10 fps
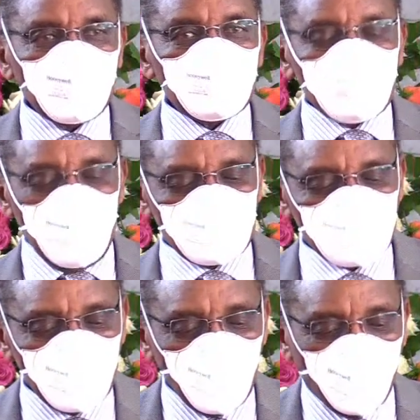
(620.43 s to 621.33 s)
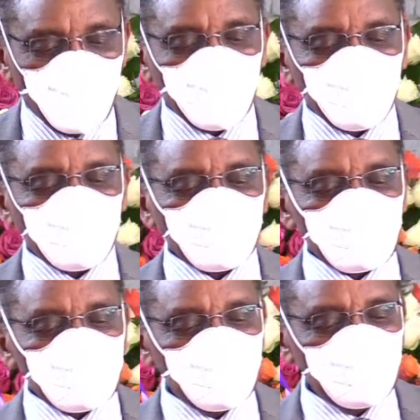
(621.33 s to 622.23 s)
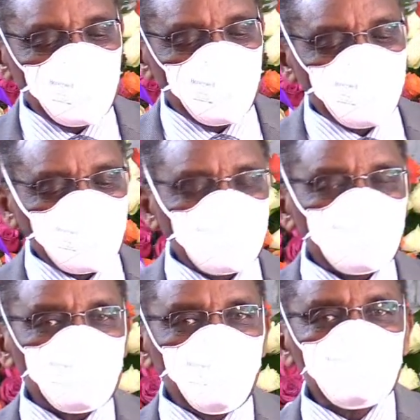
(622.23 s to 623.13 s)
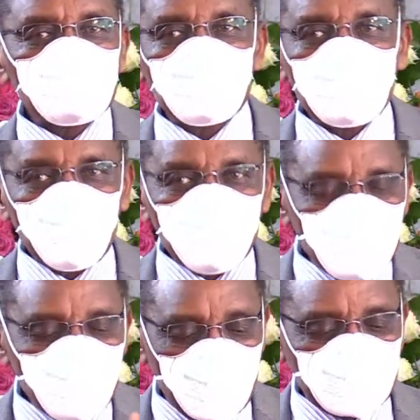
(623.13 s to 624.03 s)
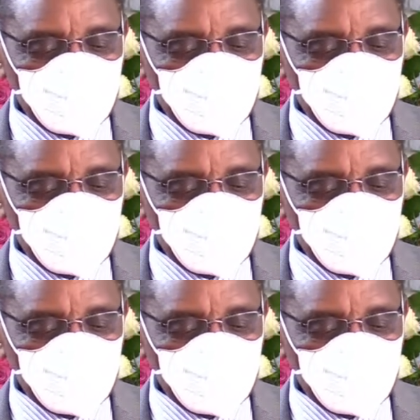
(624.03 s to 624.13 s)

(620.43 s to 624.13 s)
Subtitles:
And so, let me say a few words.